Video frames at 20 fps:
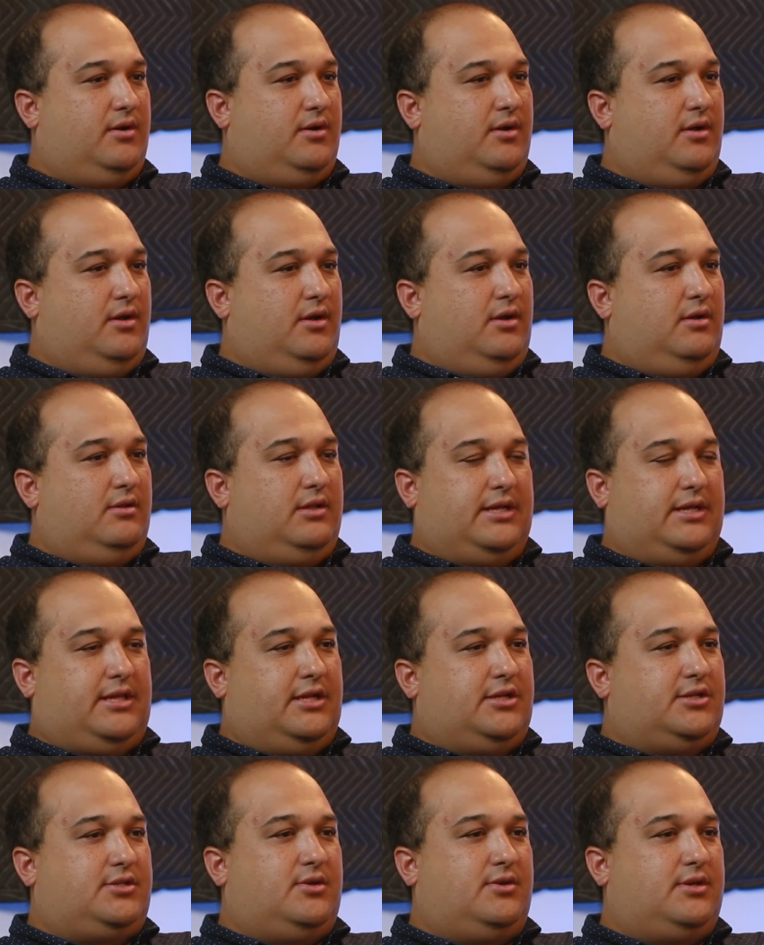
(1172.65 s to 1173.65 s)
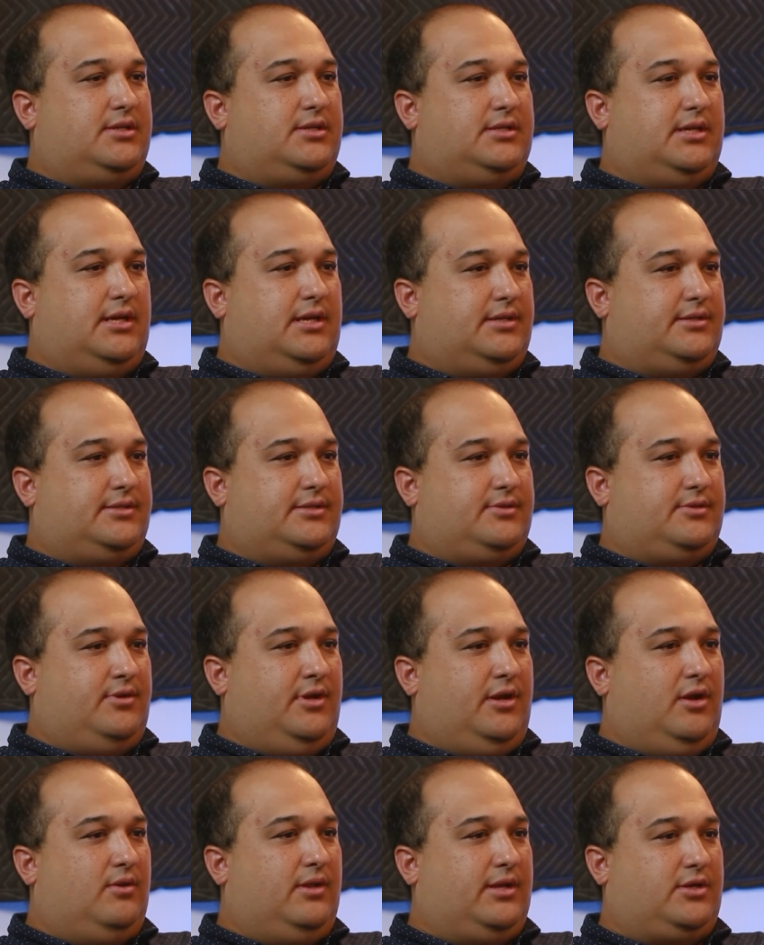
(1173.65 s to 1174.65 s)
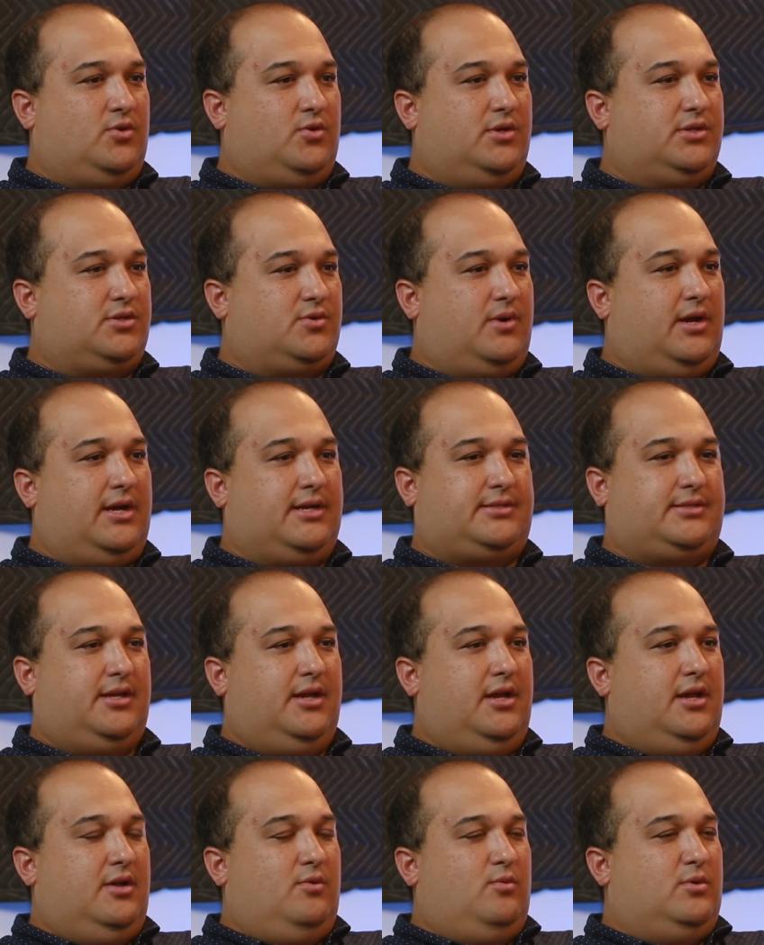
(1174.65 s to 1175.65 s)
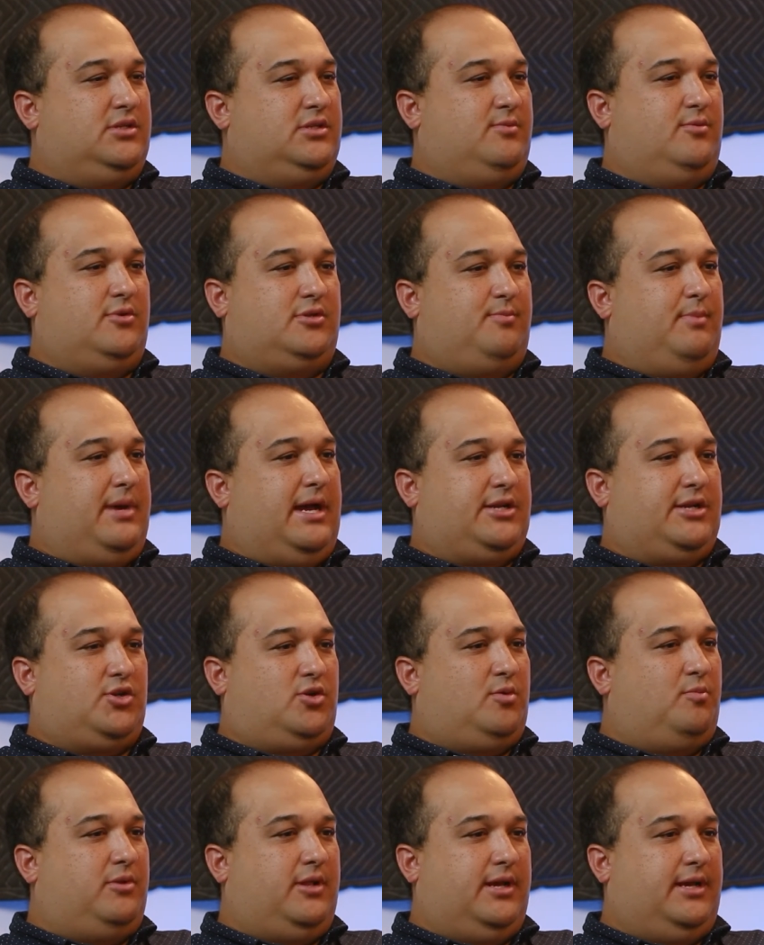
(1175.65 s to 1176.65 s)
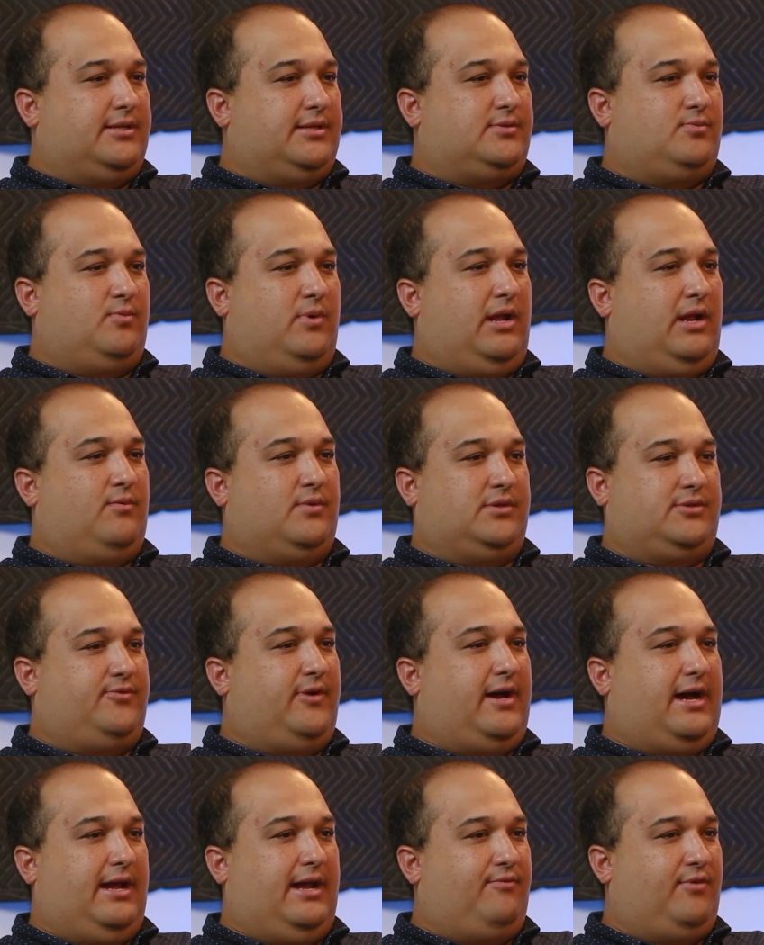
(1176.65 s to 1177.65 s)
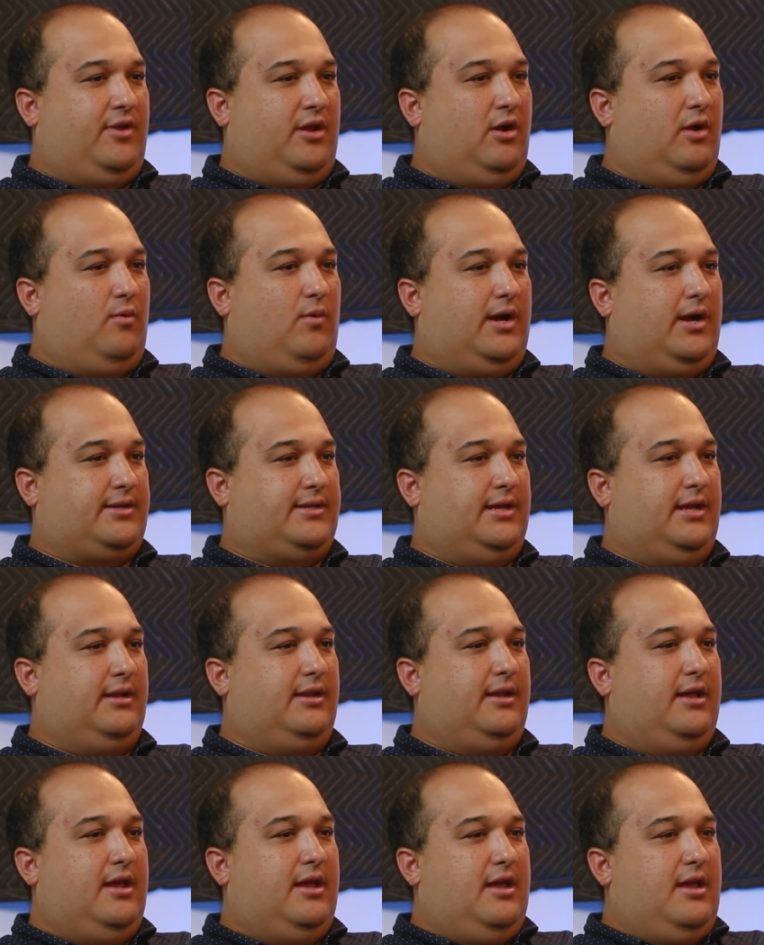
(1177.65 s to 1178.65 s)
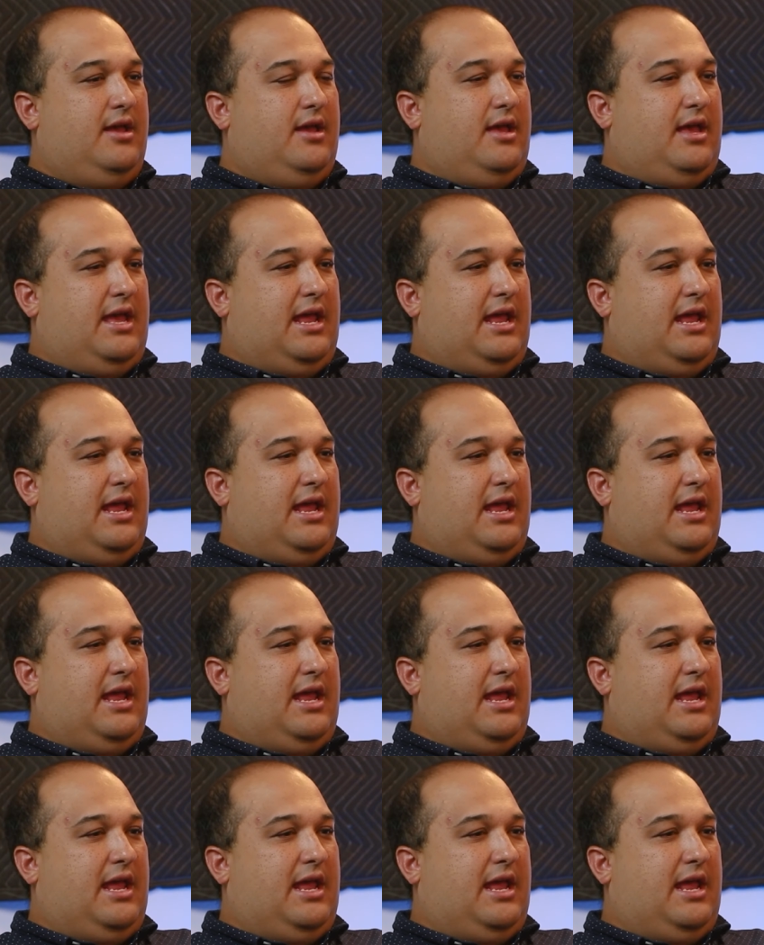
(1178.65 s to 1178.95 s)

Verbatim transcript: Mm-hmm. Like they just don't exist, you know. Like Toys R Us was the most magical place oh. when I was five. You know, I walked oh, in, I know, right?